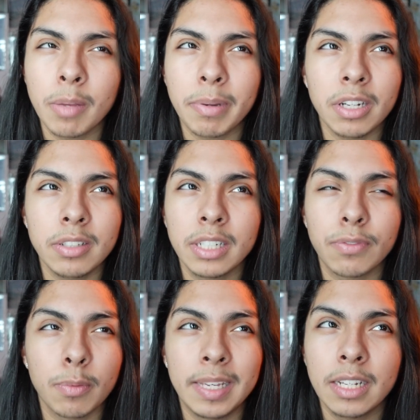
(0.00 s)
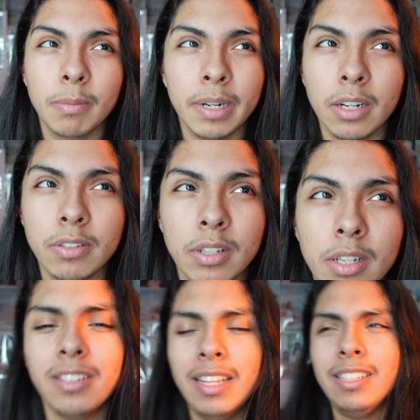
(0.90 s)
embarrassing if you make it
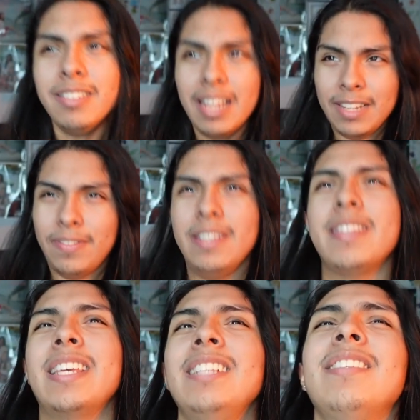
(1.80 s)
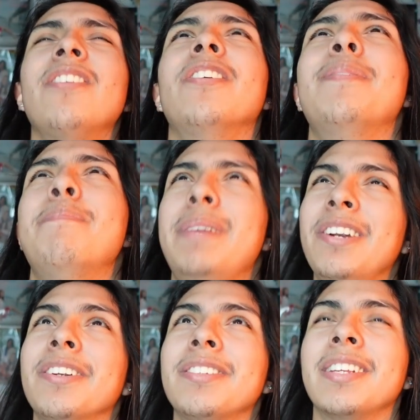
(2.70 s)
embarrassing. Because it's not even things that are
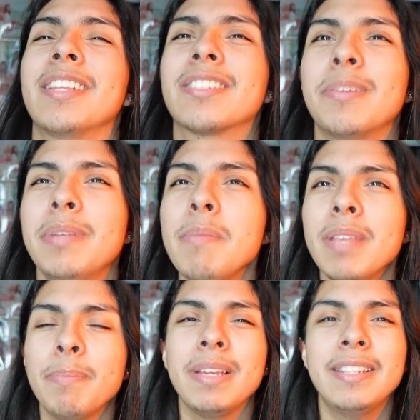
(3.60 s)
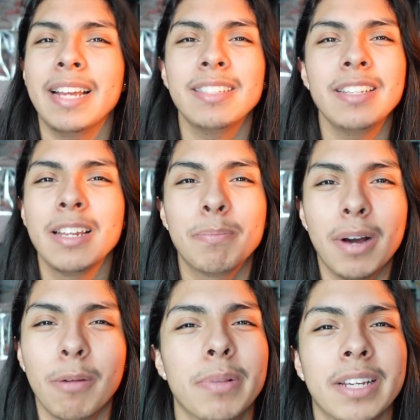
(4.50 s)
embarrassing. Like, sometimes I'd be dancing in
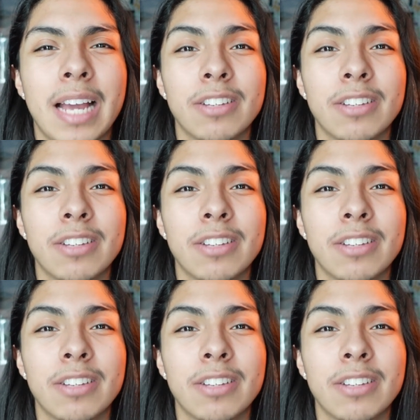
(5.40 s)
public.